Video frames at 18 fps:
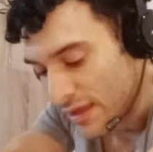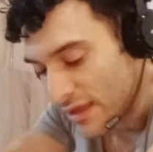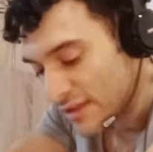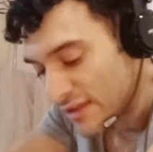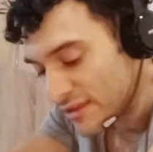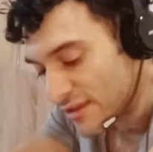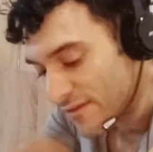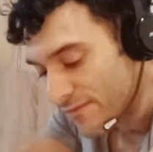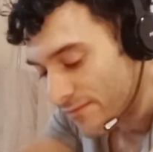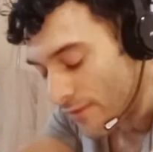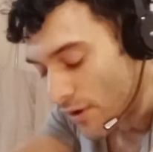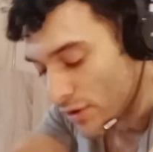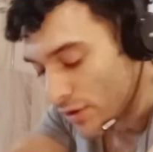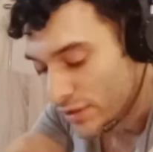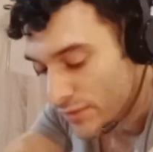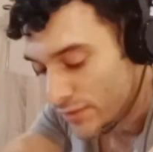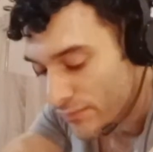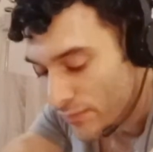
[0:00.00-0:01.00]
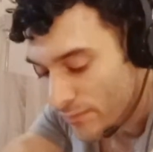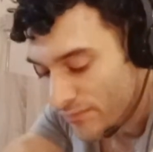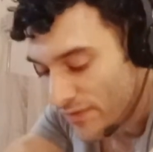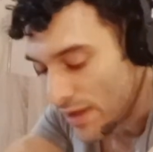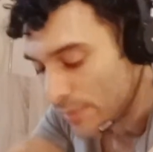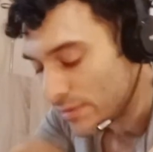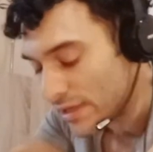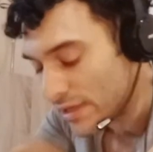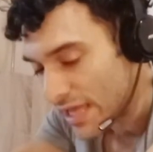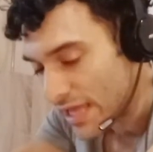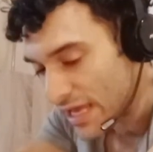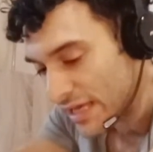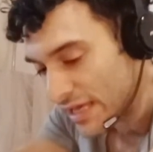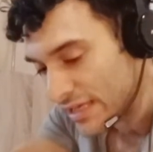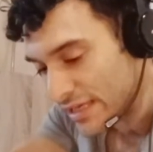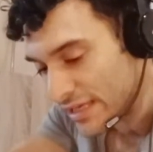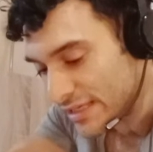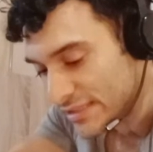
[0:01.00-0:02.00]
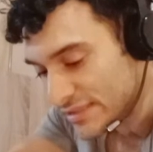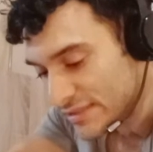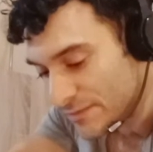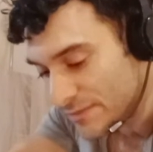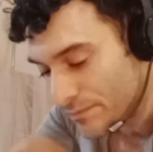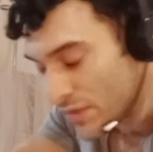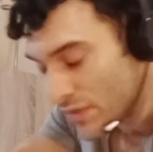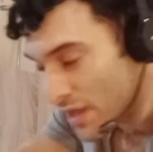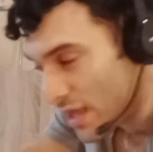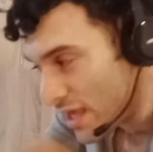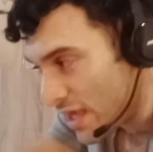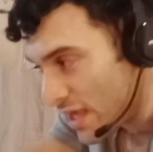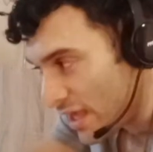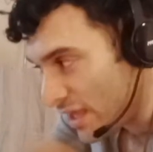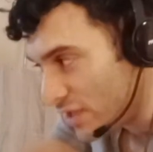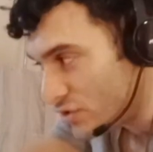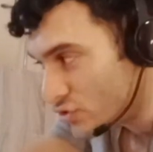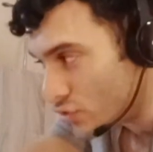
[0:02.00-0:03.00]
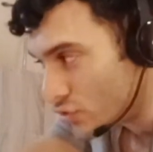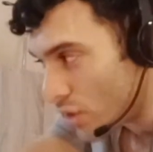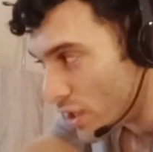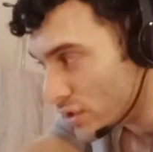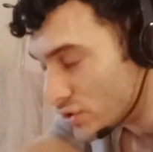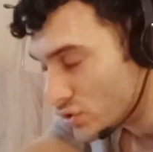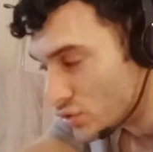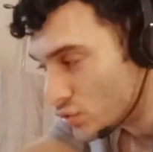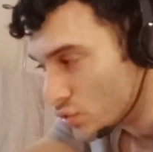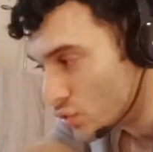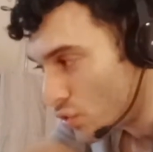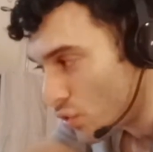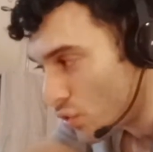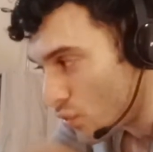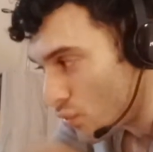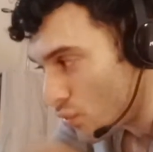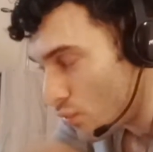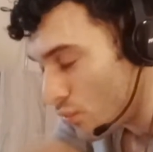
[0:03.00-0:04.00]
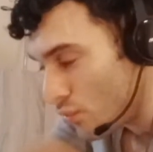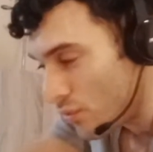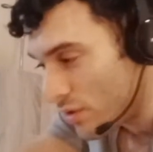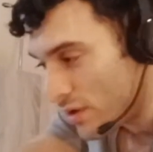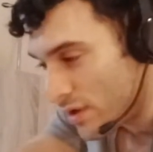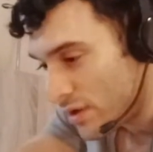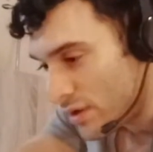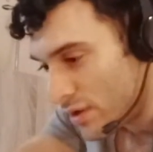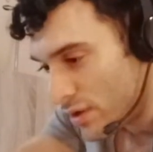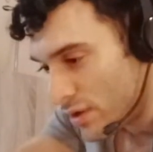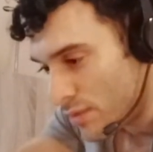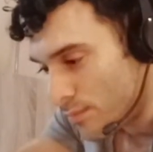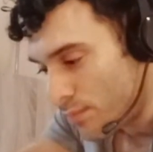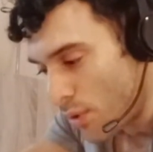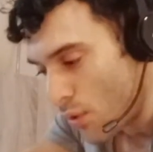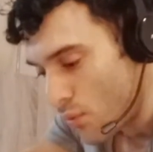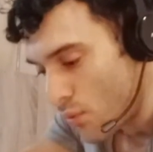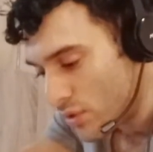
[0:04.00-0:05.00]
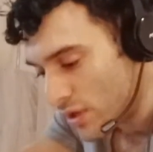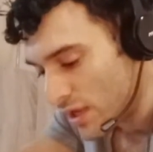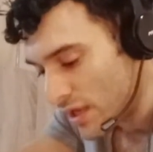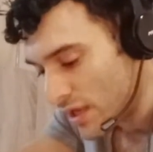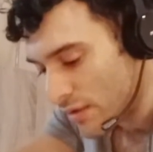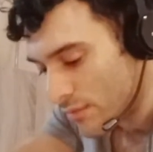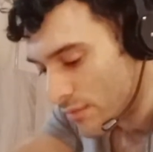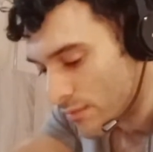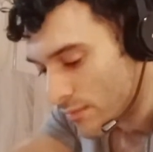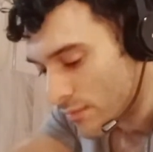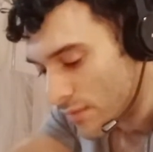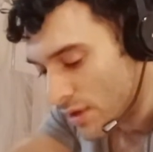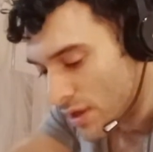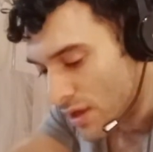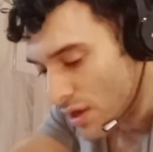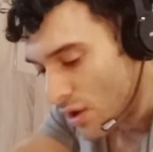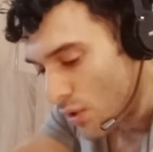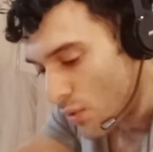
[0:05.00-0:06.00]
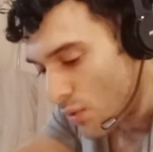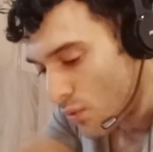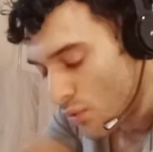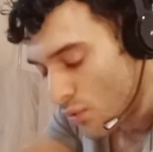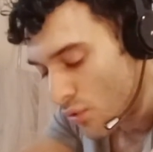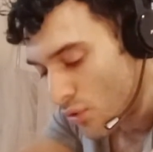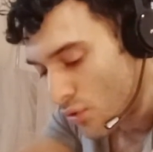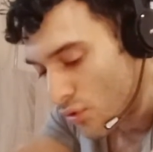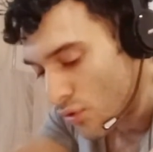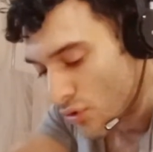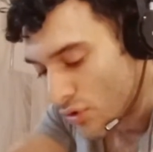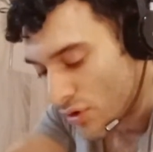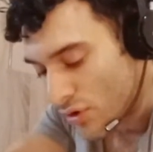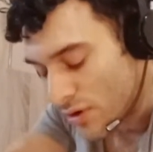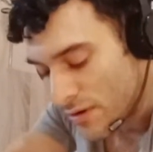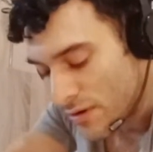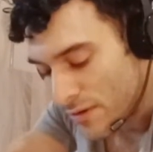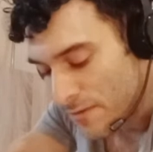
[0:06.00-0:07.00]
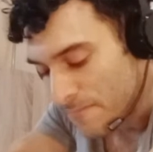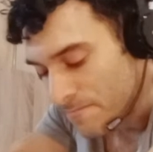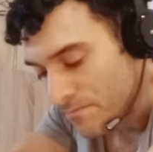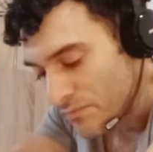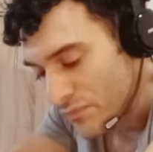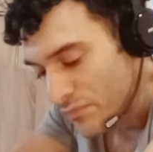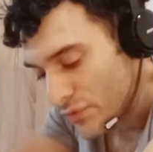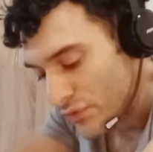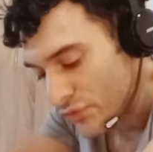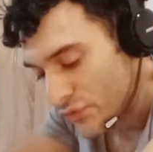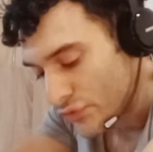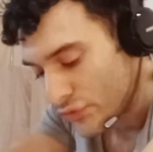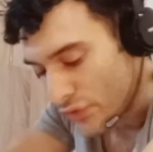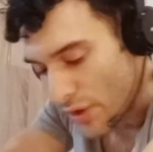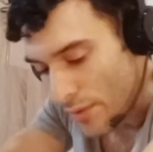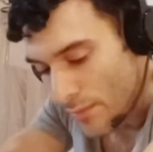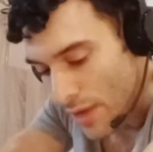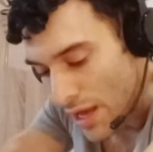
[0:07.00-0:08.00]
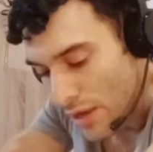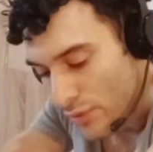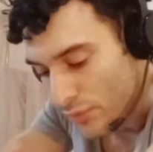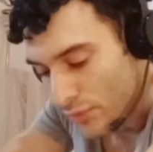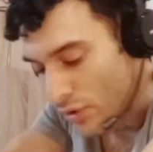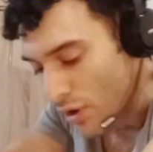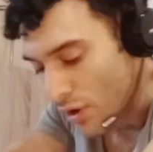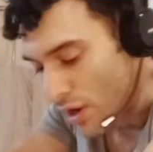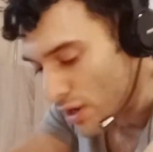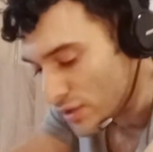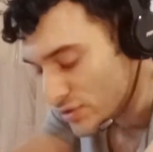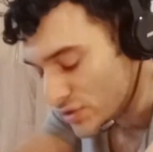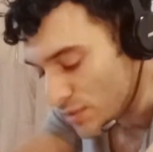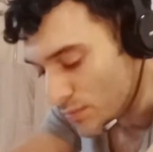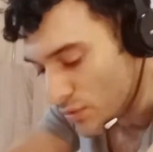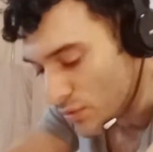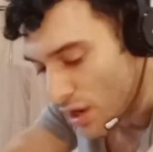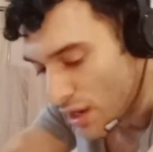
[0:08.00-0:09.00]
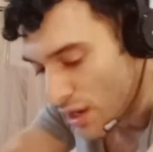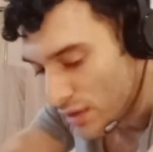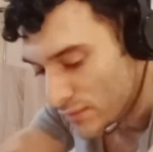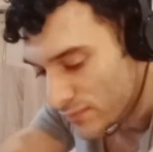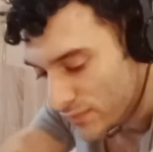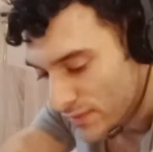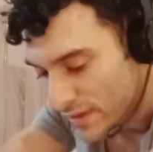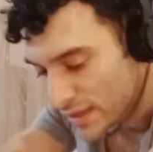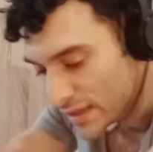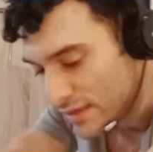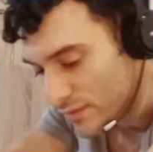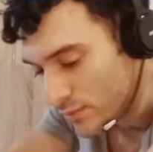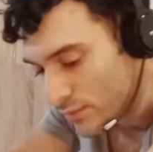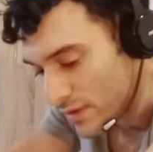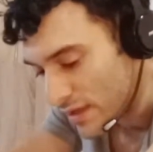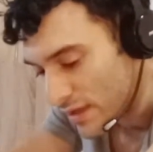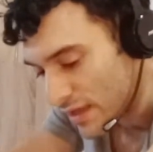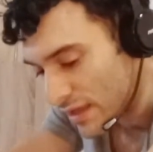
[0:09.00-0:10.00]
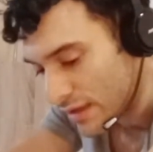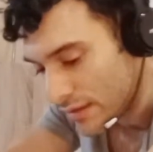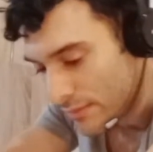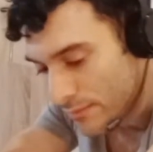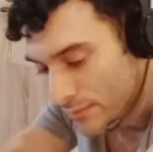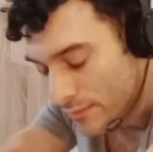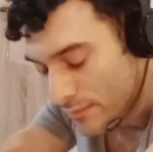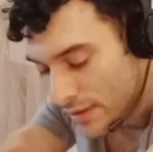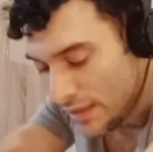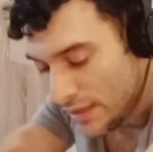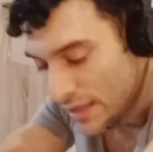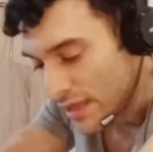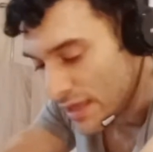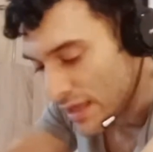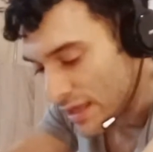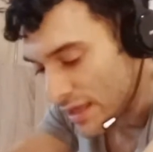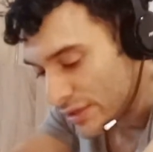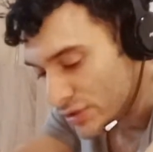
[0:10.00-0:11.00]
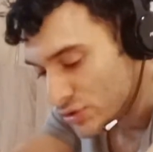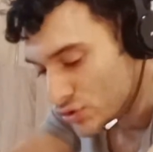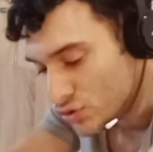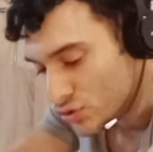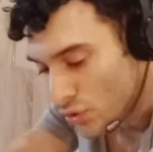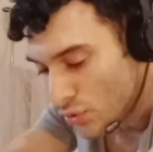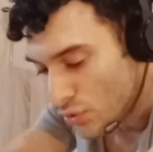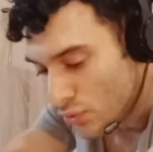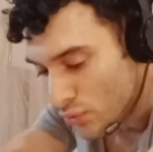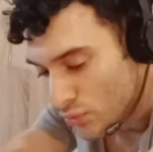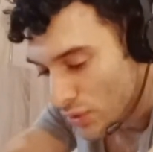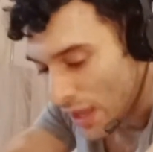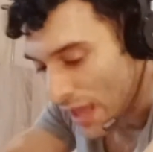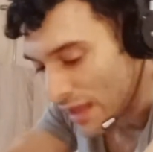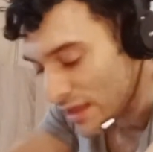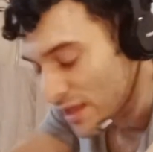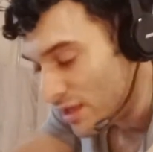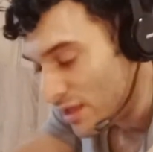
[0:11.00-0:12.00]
the father from family A is. He tries to go poke him or somehow cause some conflict with him, so that he